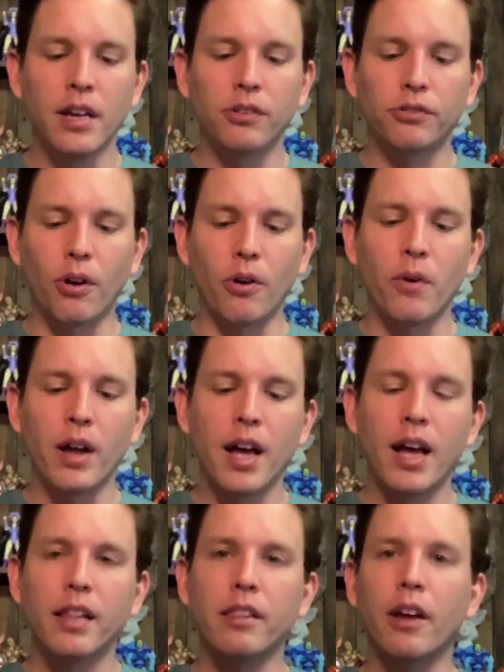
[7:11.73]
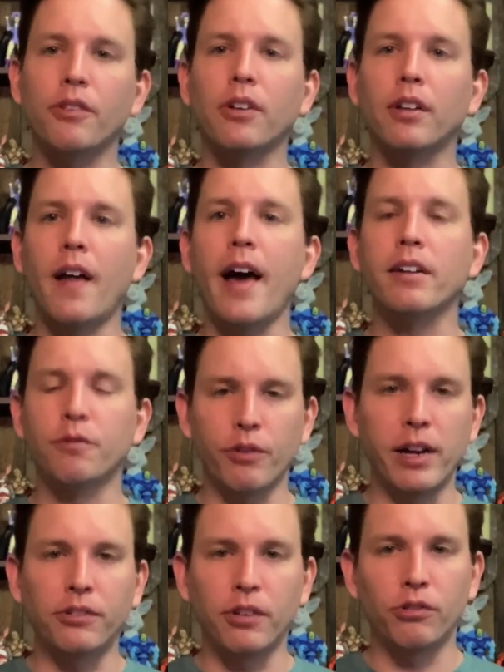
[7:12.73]
So there's a lot of
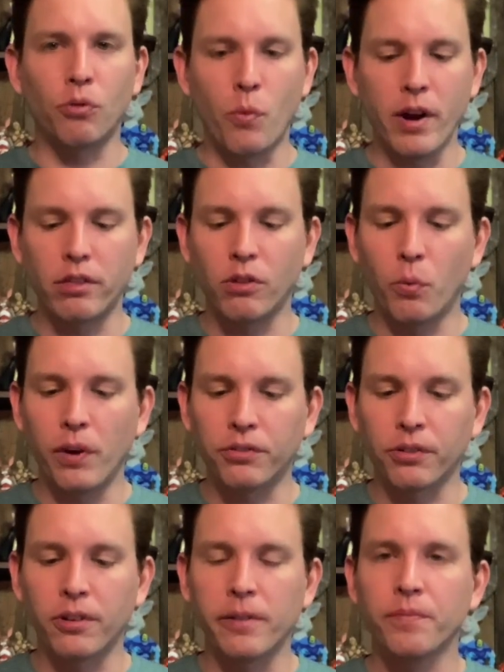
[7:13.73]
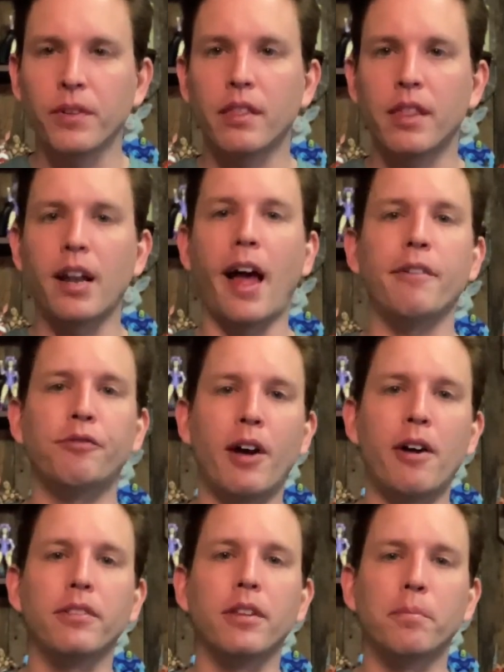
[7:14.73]
reasons with the wizard that I
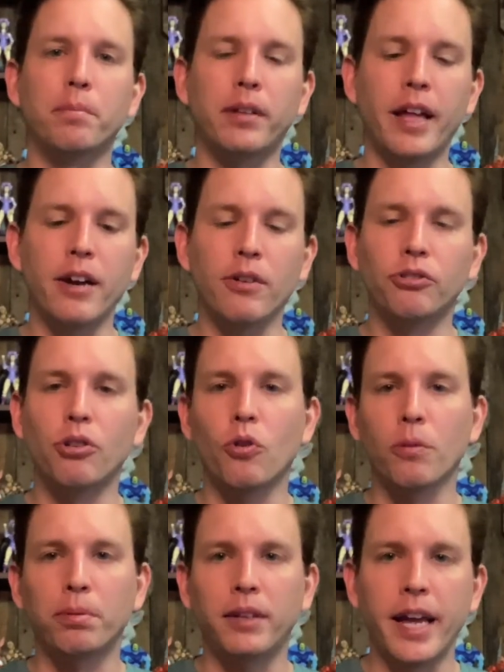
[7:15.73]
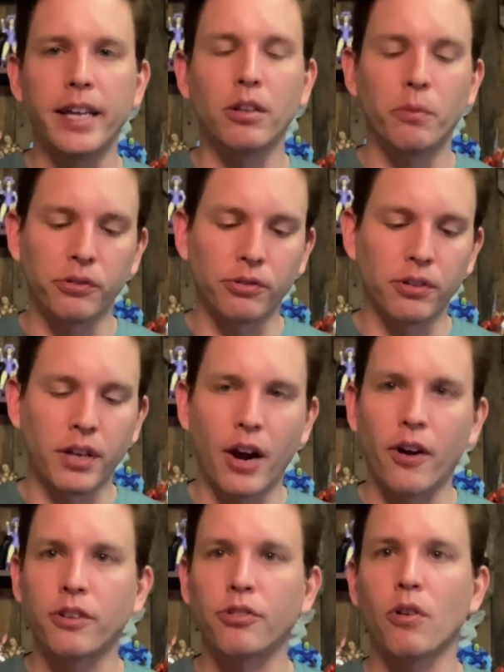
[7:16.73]
found that players who are playing the wizard
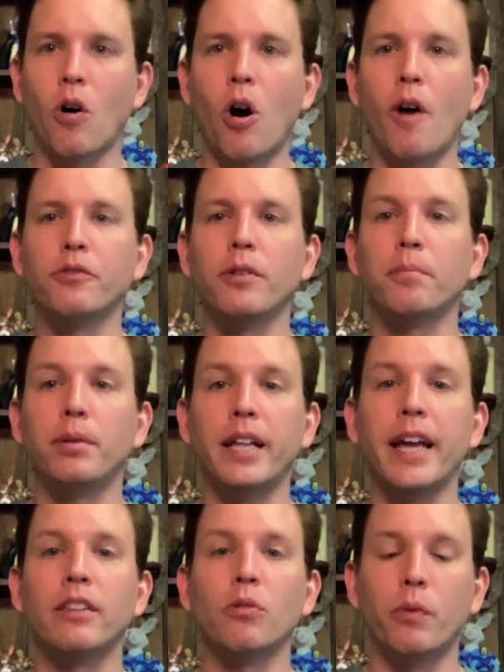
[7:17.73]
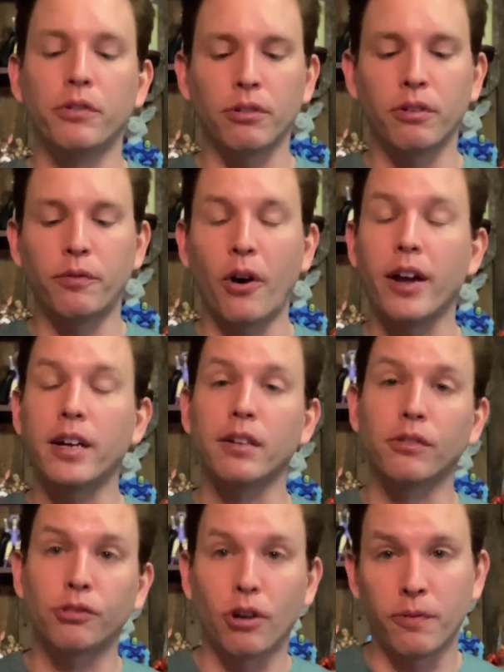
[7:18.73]
character often play the wizard very
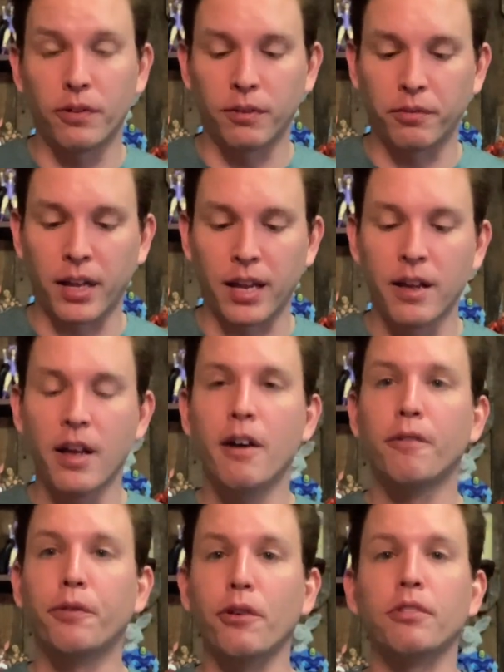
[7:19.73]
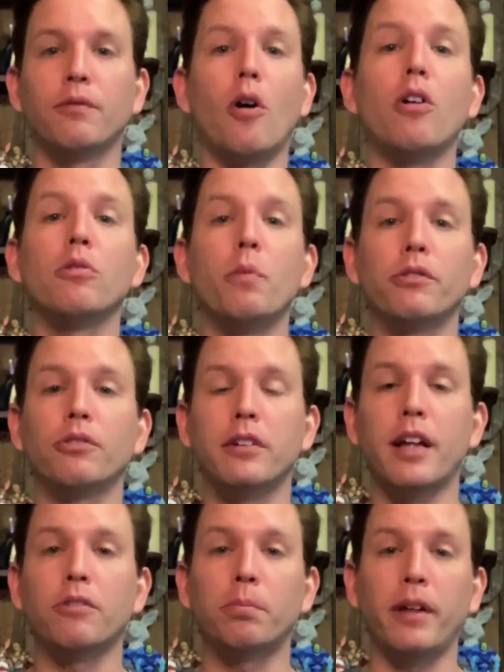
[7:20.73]
conservatively. First of all, the wizard
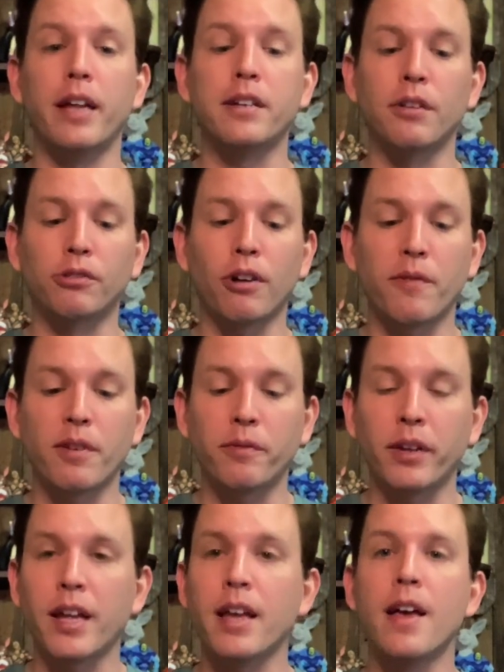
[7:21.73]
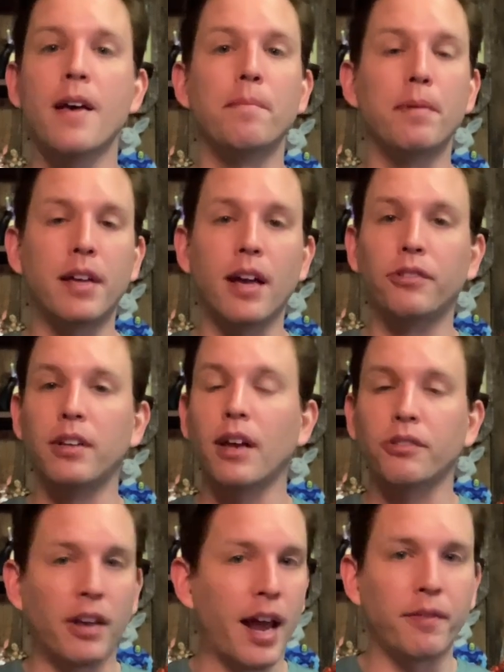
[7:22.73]
gets played conservatively because he
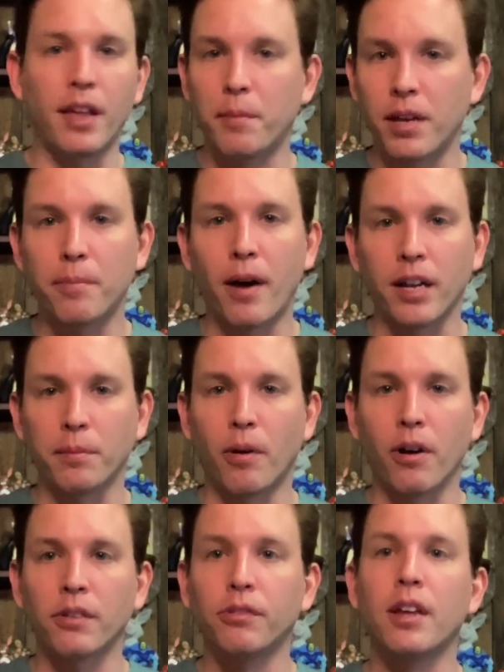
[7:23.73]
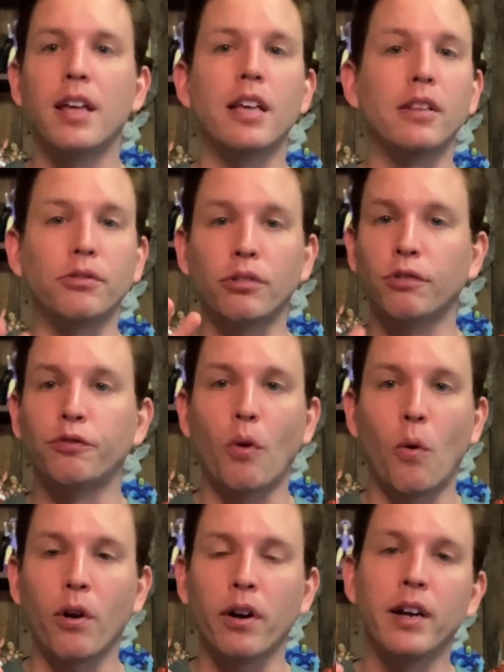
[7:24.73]
doesn't have that many body parts. He loses
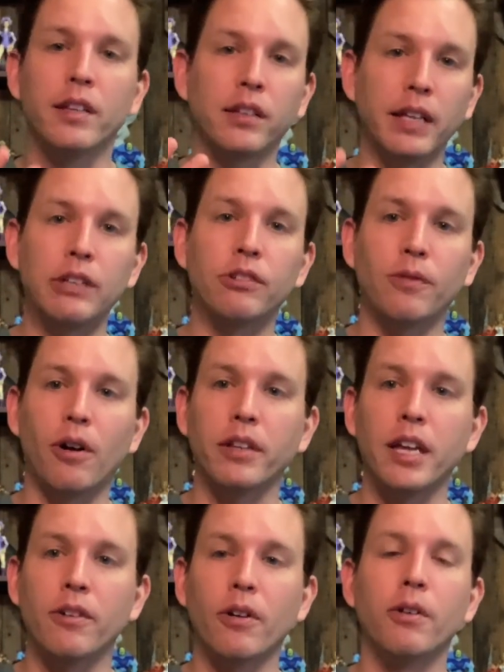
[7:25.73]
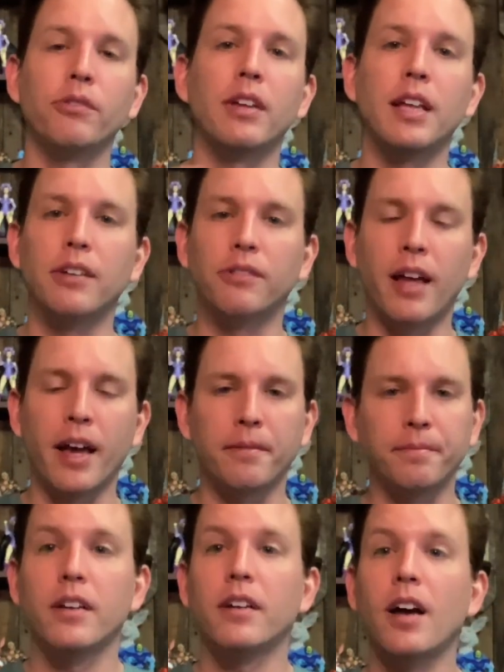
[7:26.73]
4, the least of all the heroes, he's dead.
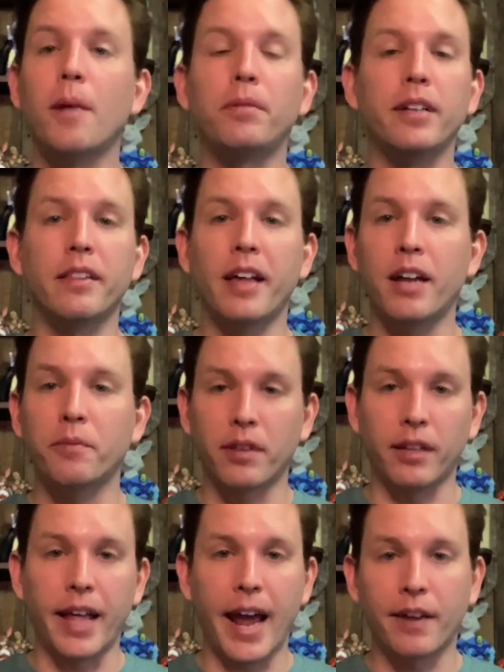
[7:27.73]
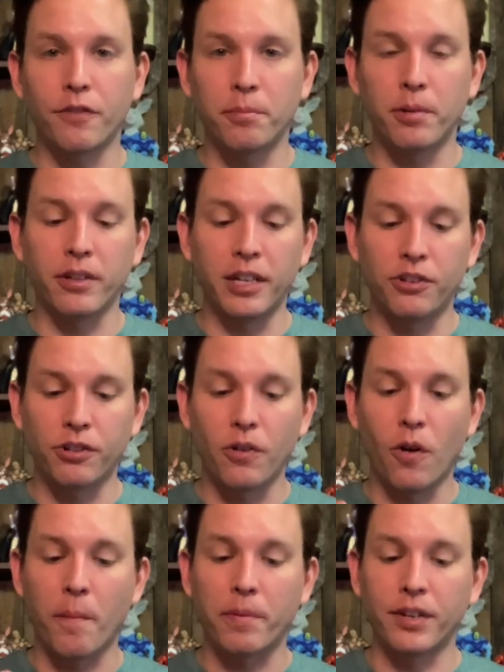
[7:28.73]
Coupling that with a lack of ability to go
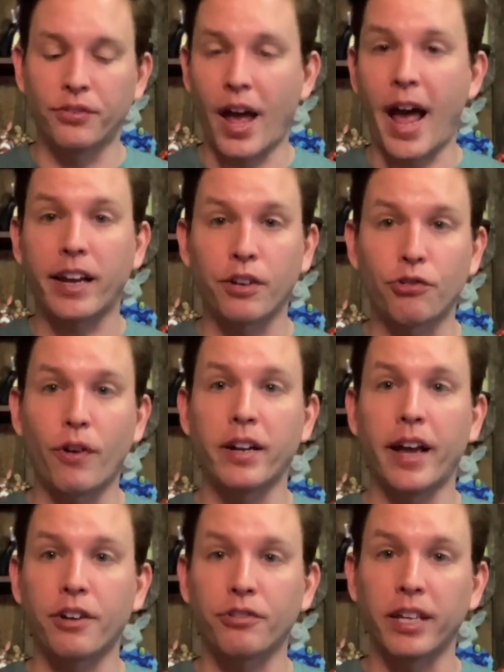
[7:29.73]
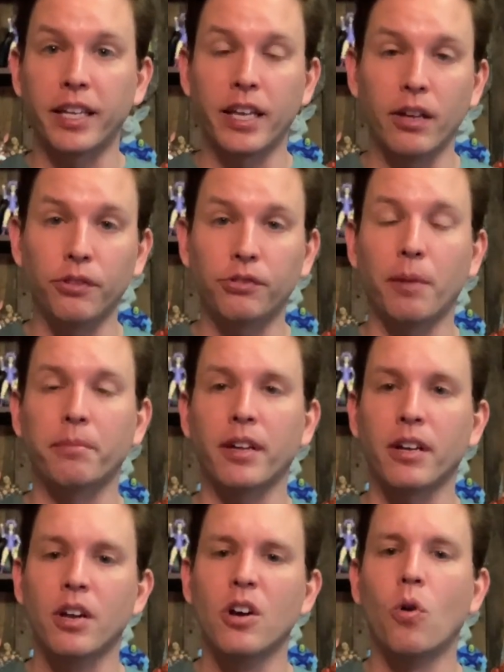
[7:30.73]
up and attack and try to actually kill
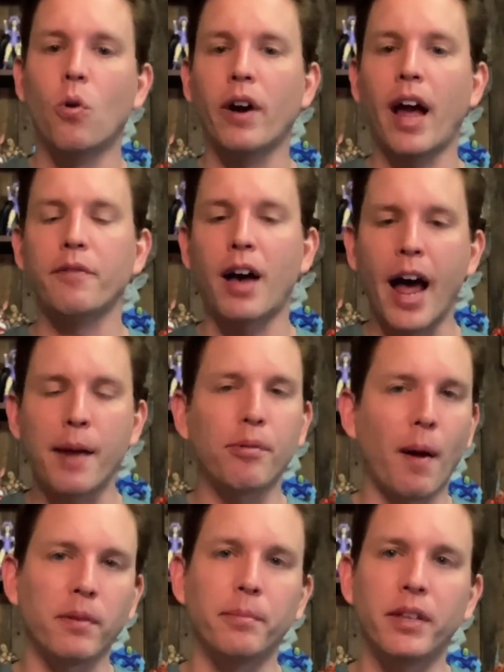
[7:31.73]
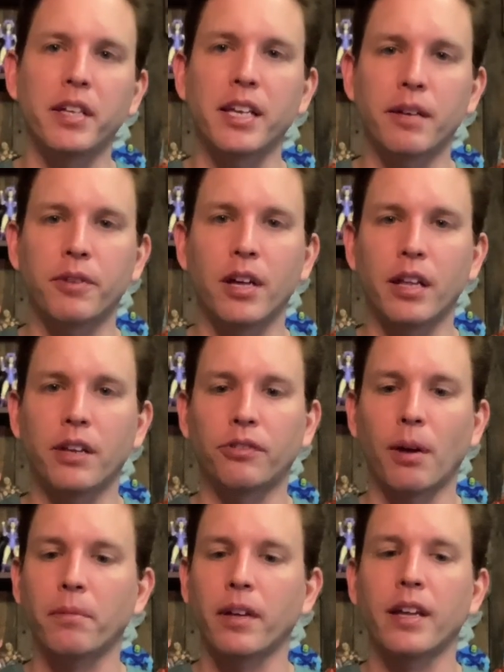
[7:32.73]
something, or have a high probability of killing
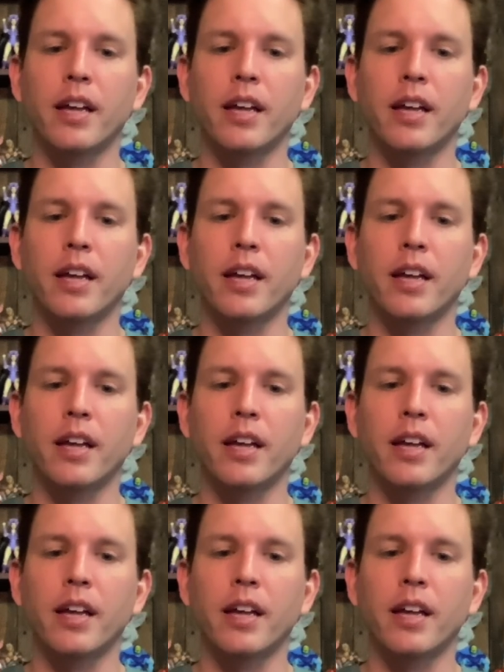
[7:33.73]
something,